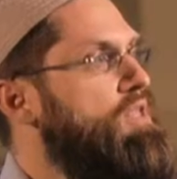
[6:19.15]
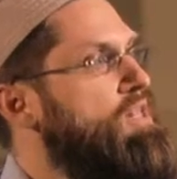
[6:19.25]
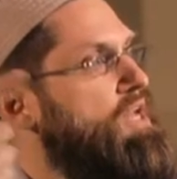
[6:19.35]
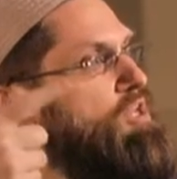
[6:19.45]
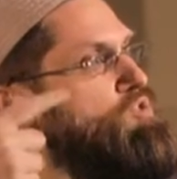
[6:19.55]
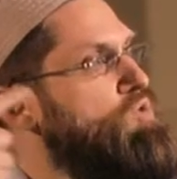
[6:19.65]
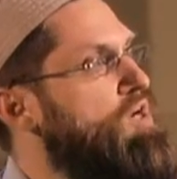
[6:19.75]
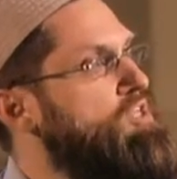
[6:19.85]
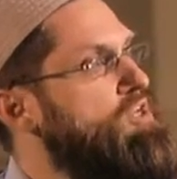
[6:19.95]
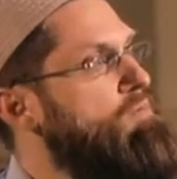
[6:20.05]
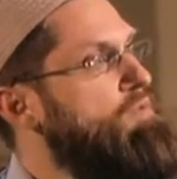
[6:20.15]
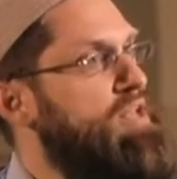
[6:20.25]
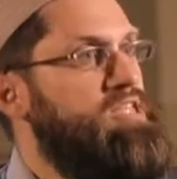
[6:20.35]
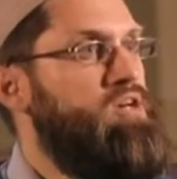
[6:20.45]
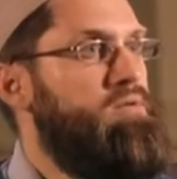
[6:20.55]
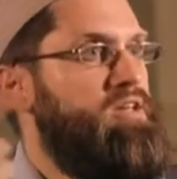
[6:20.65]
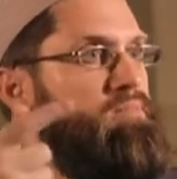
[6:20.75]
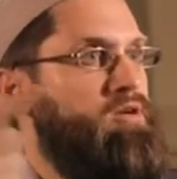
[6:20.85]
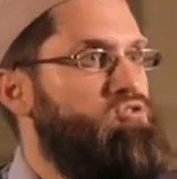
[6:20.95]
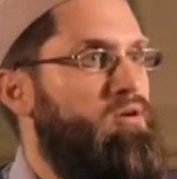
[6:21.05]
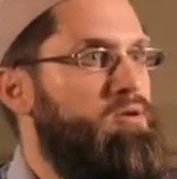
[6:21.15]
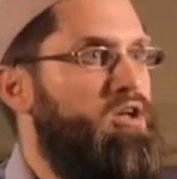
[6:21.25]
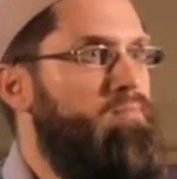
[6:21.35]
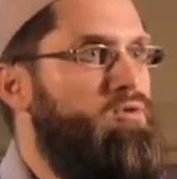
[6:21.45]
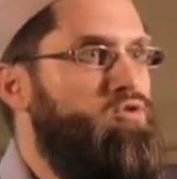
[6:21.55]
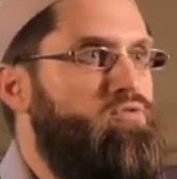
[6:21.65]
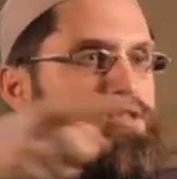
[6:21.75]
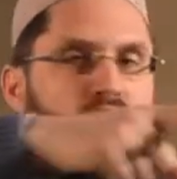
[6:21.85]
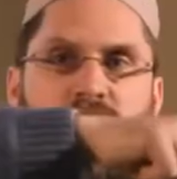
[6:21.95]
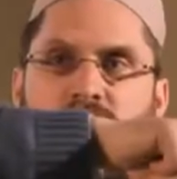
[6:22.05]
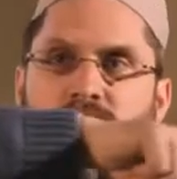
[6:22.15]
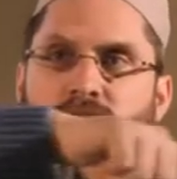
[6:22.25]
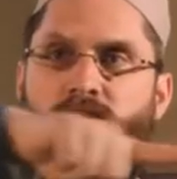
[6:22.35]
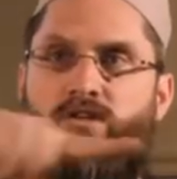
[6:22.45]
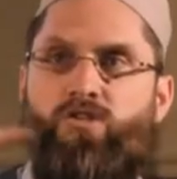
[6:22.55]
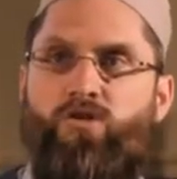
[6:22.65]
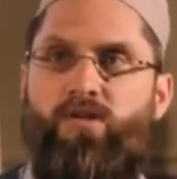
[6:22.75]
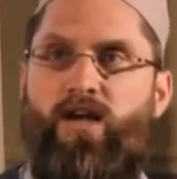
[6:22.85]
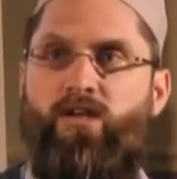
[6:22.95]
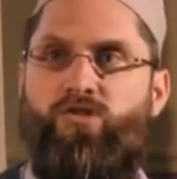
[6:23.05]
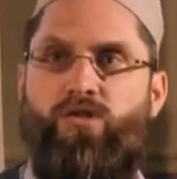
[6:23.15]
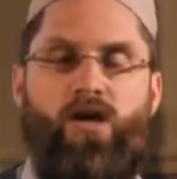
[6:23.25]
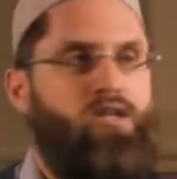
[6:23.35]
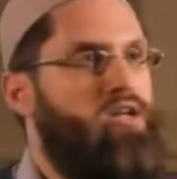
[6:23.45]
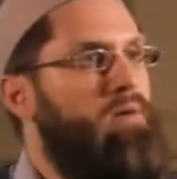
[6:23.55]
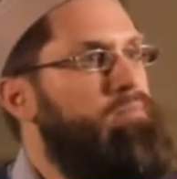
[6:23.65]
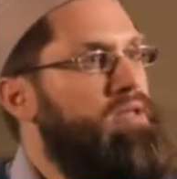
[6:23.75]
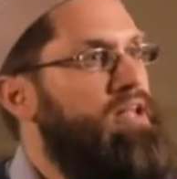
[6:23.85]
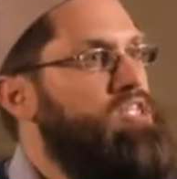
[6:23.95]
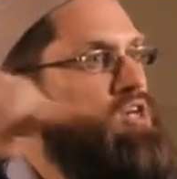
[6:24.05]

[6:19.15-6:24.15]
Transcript: Laylatul Qadr can be any time of the year, because Ramadan moves, doesn't it? So Laylatul Qadr can be any